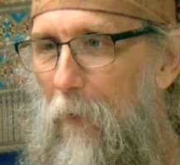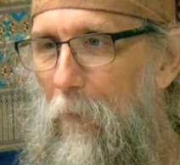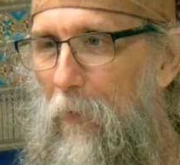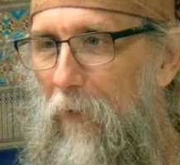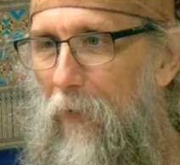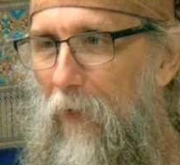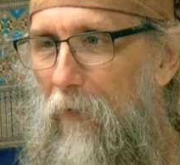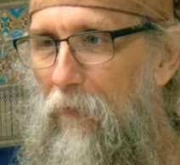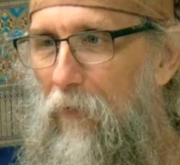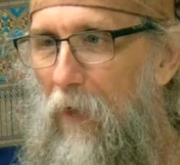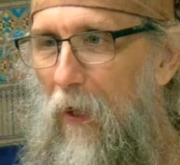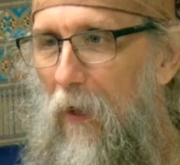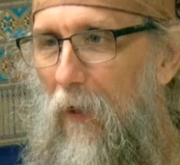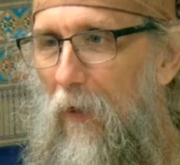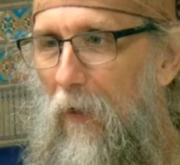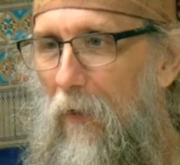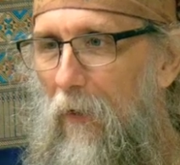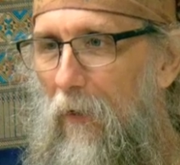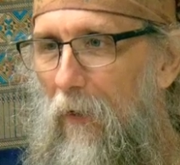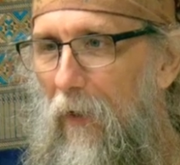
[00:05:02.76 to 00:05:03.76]
I believe.
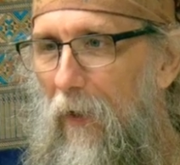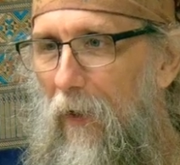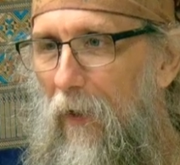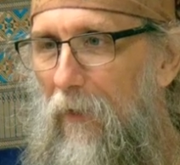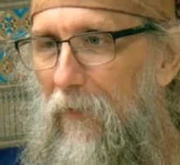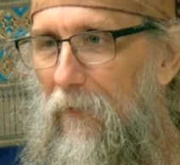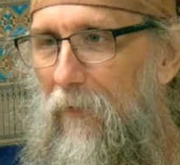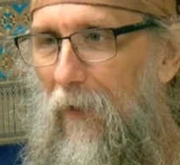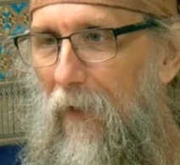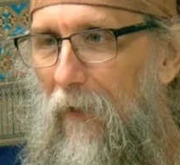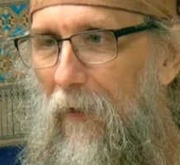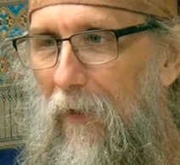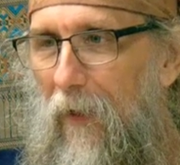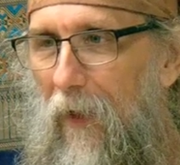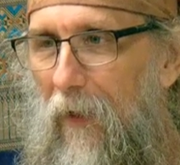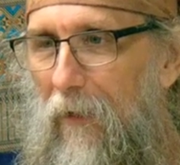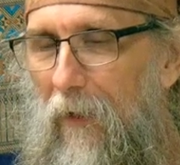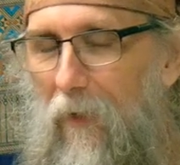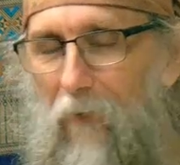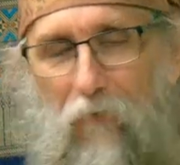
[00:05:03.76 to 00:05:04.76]
And uh,
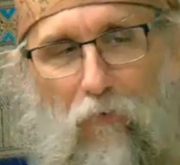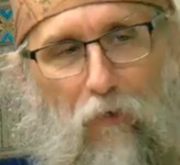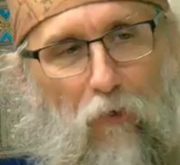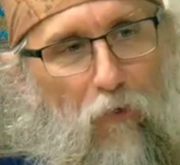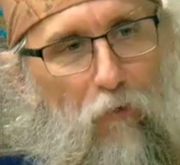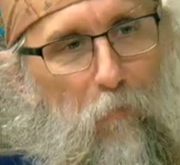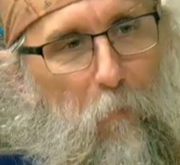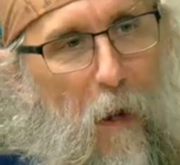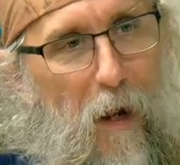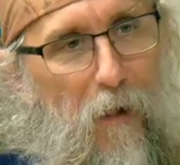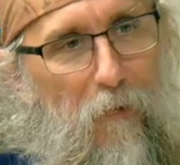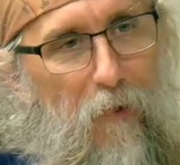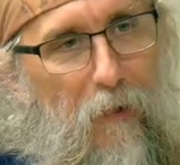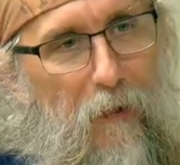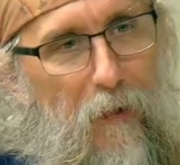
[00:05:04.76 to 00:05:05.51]
that is used by the